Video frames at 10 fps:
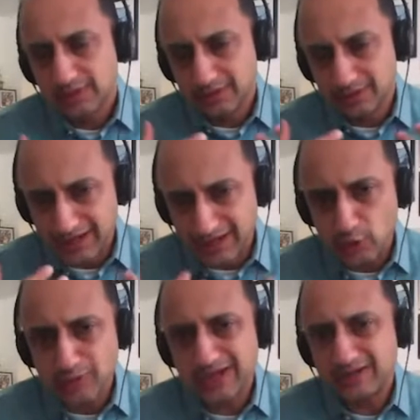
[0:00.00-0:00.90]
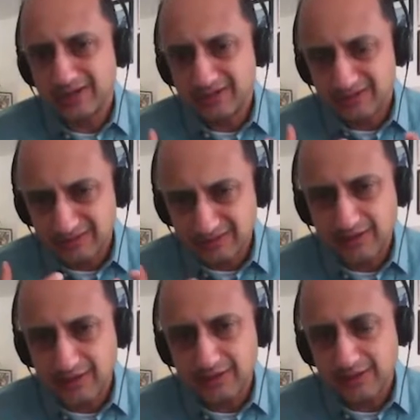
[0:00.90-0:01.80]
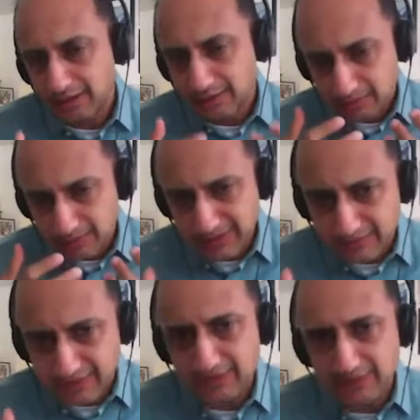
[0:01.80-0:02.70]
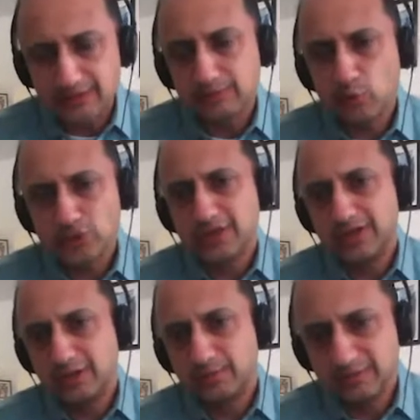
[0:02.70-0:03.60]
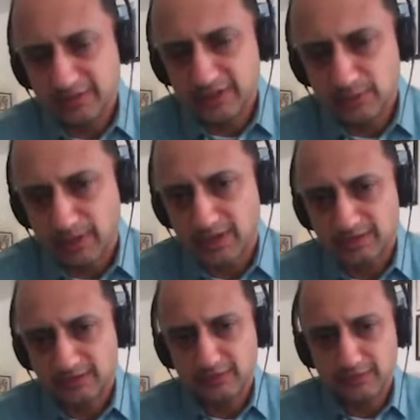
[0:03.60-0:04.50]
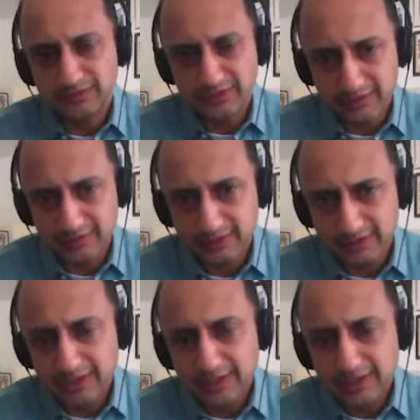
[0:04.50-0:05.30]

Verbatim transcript: uh, educated, skilled, even in the most underprivileged parts of the country.